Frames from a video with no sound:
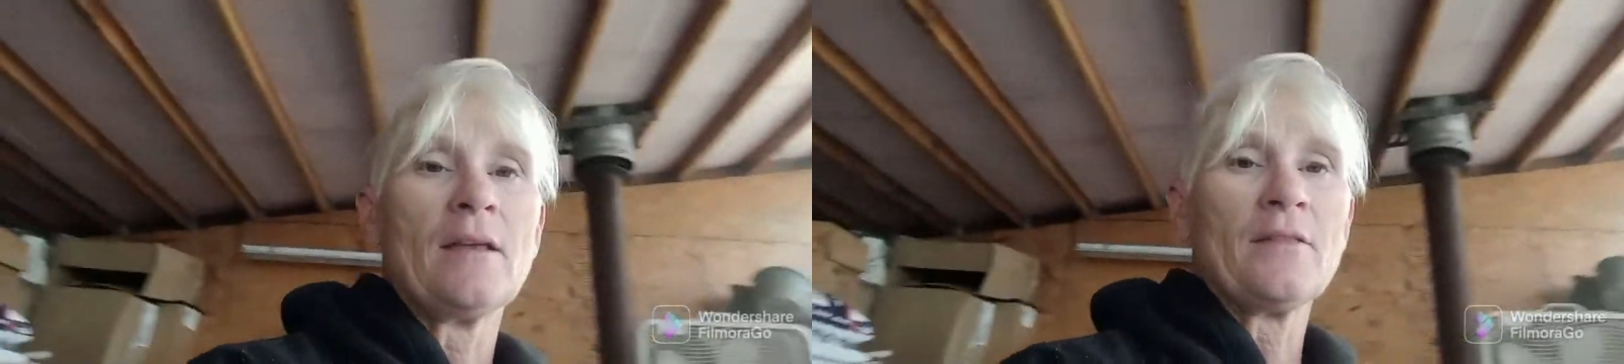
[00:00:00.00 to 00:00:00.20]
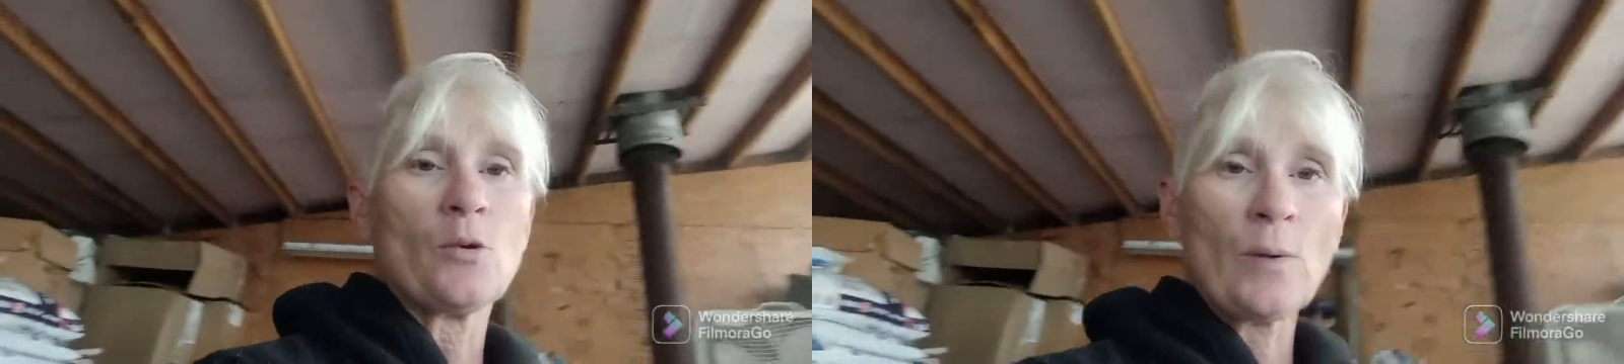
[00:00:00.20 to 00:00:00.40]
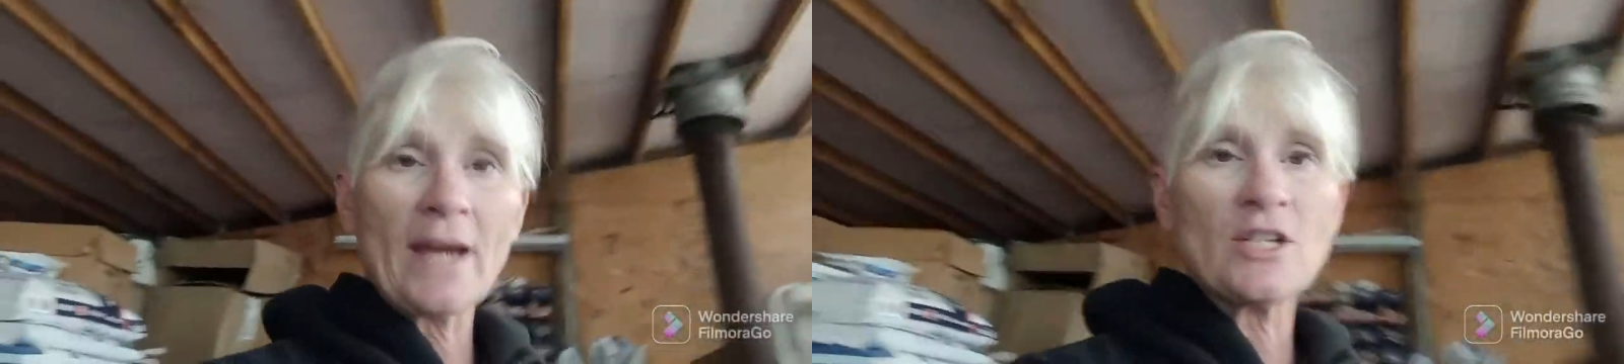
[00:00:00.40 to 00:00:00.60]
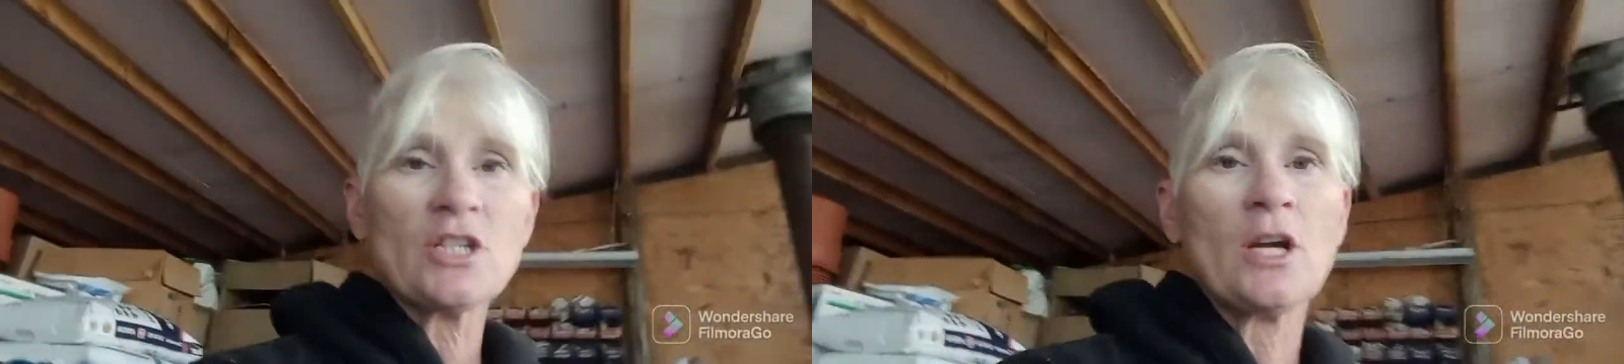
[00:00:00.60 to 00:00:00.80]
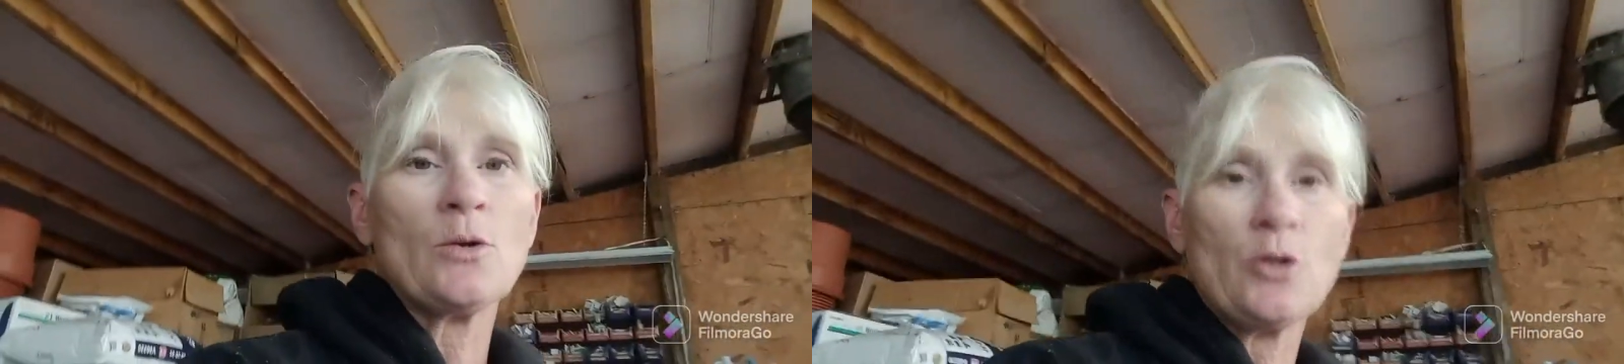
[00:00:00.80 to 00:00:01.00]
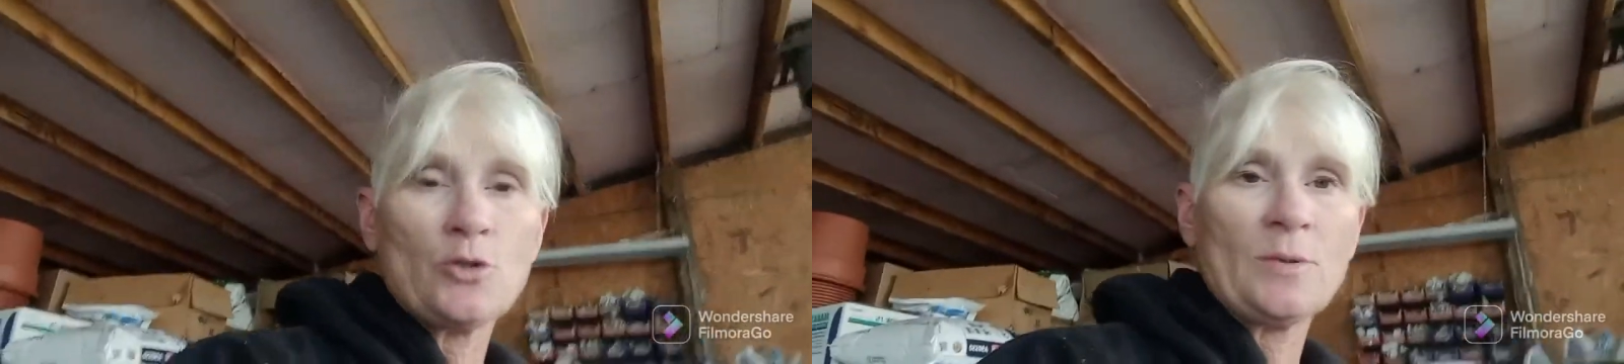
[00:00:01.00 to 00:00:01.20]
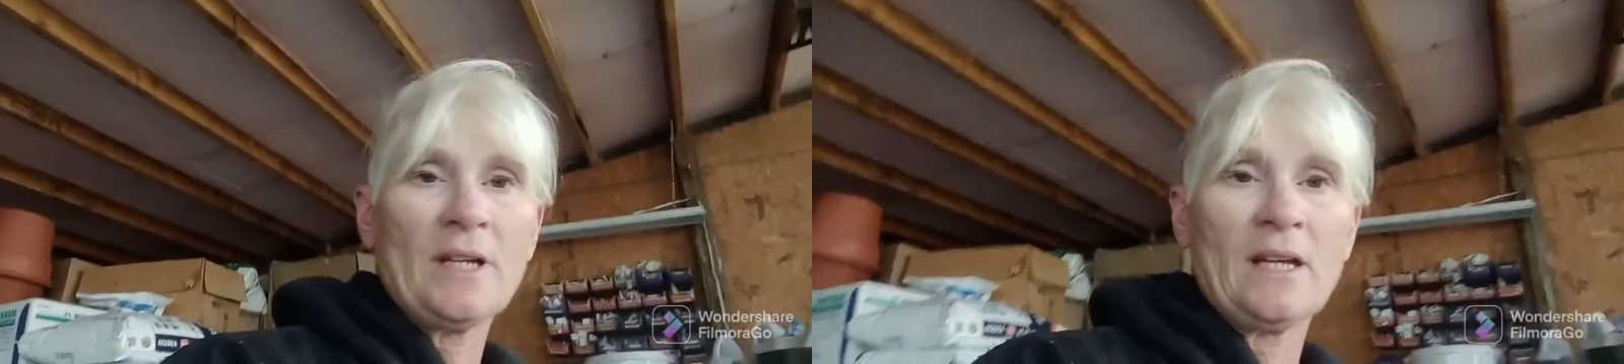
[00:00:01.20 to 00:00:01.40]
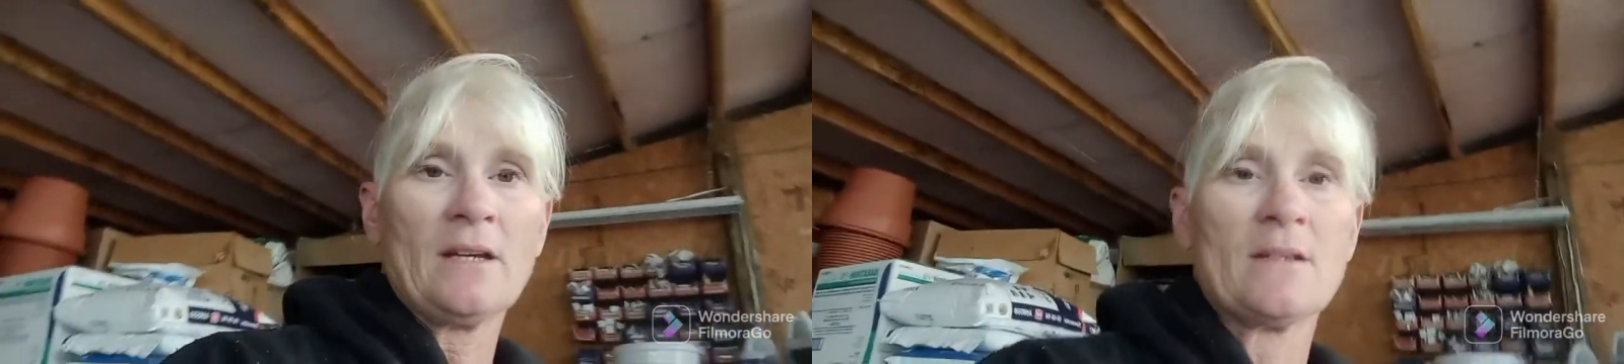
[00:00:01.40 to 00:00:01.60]
the ratio
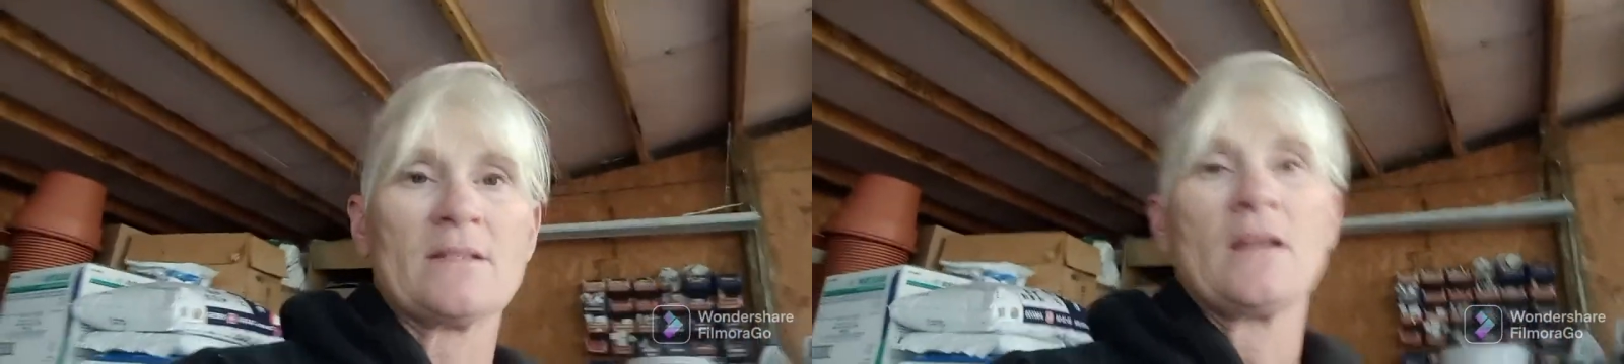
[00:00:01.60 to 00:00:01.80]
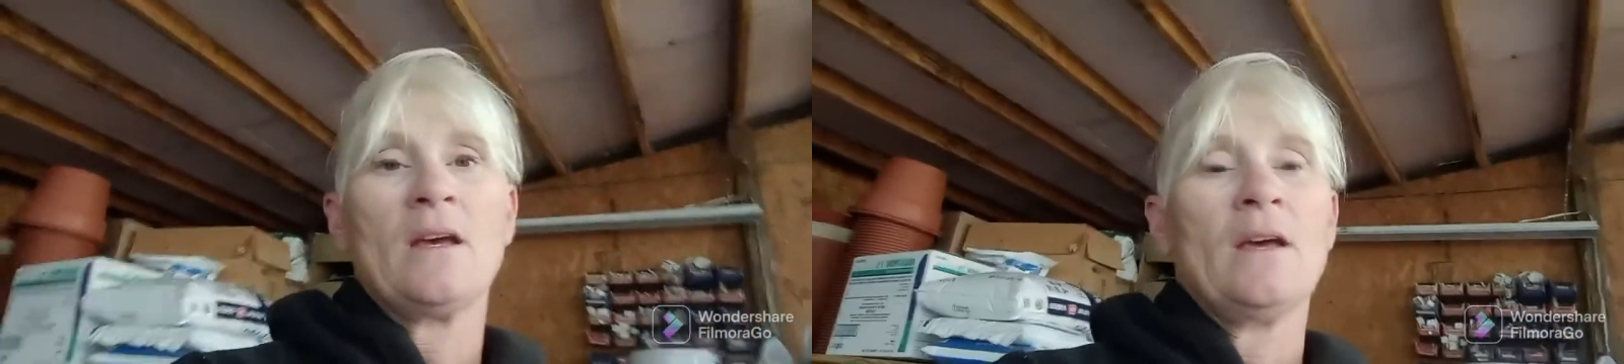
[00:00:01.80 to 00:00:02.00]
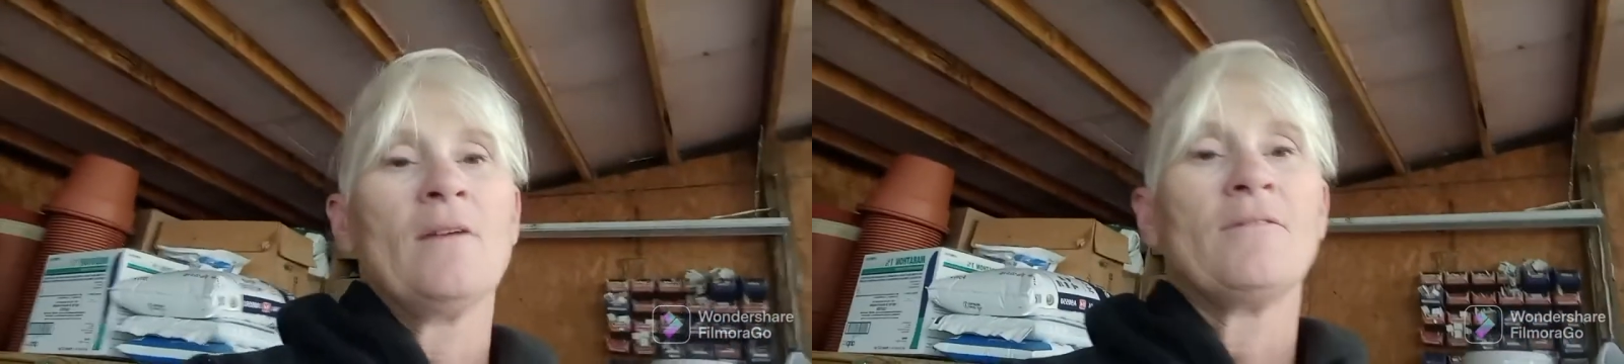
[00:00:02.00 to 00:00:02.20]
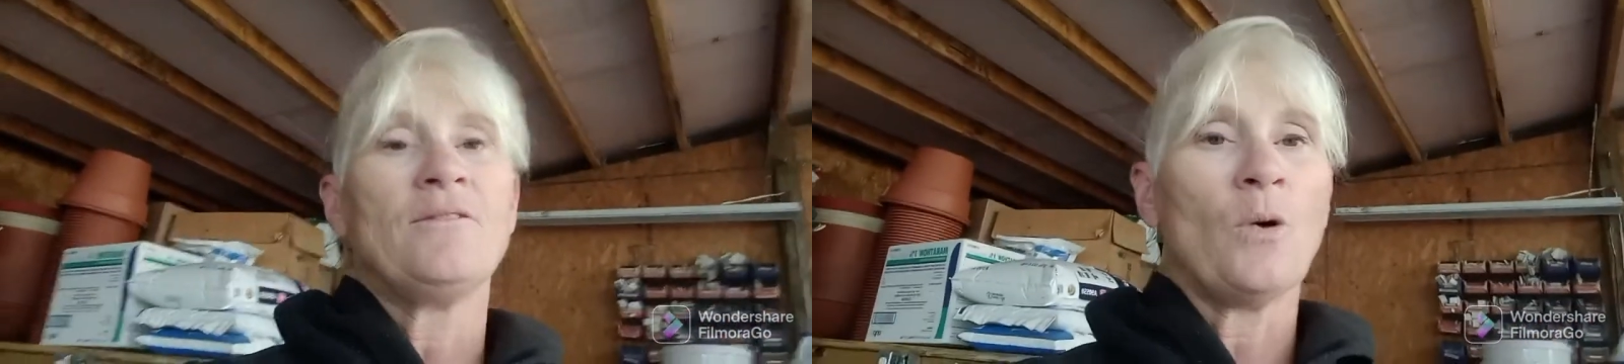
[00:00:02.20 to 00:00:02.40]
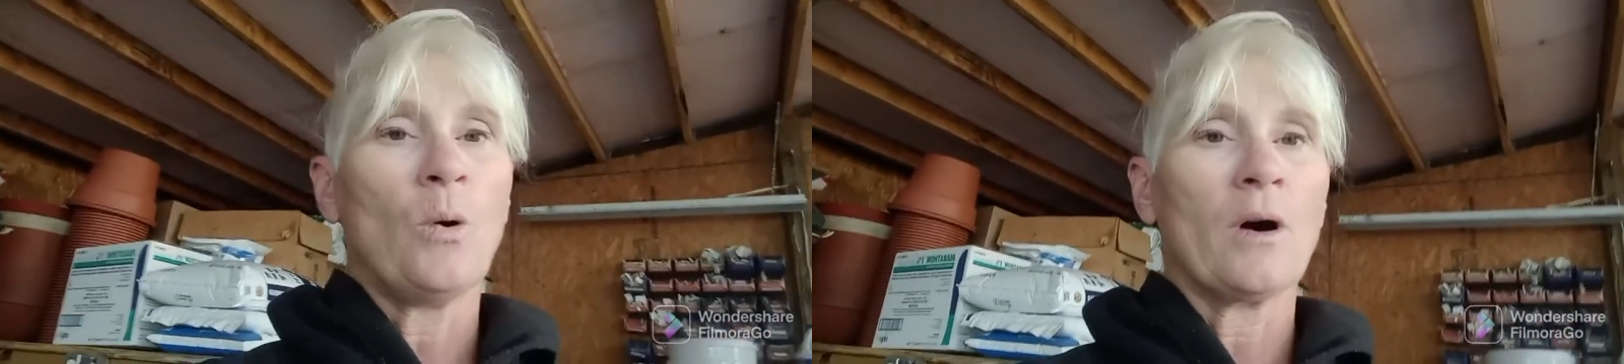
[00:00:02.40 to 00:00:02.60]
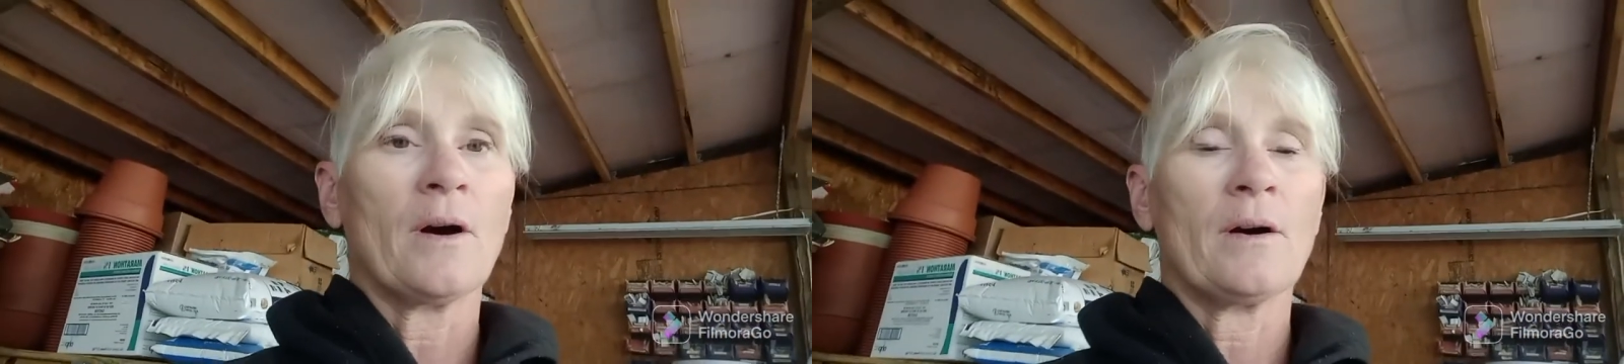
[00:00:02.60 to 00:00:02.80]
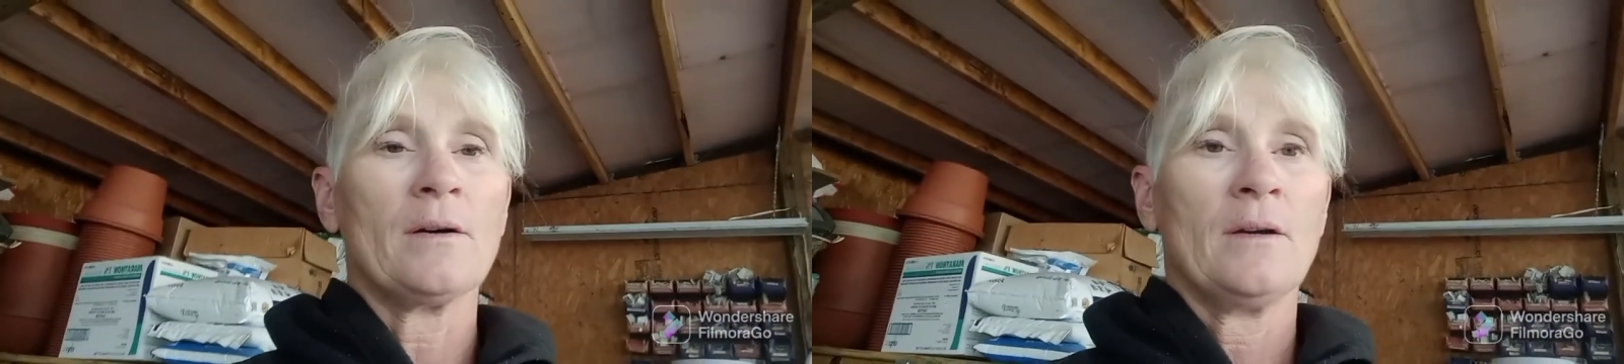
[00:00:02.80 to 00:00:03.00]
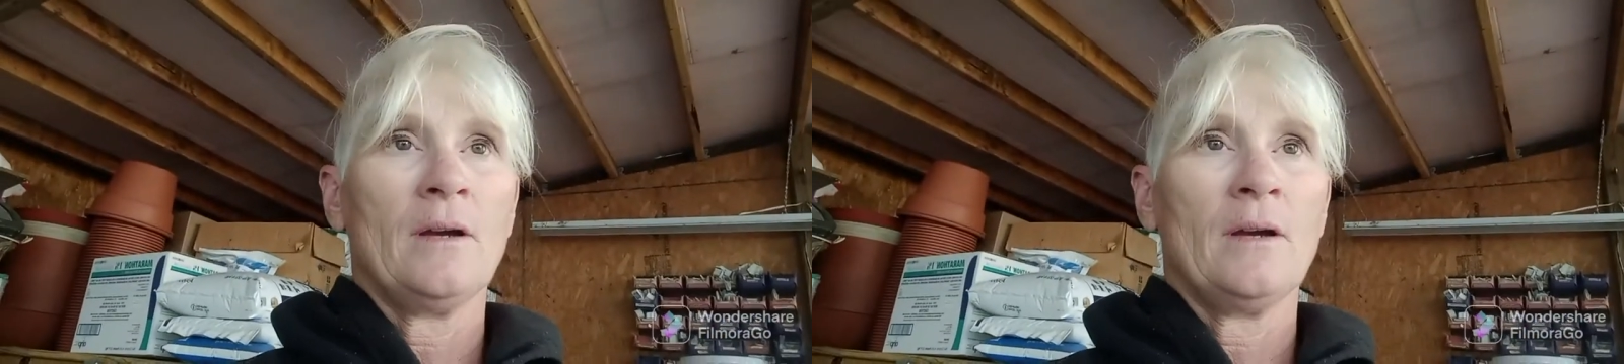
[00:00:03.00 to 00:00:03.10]
usually is for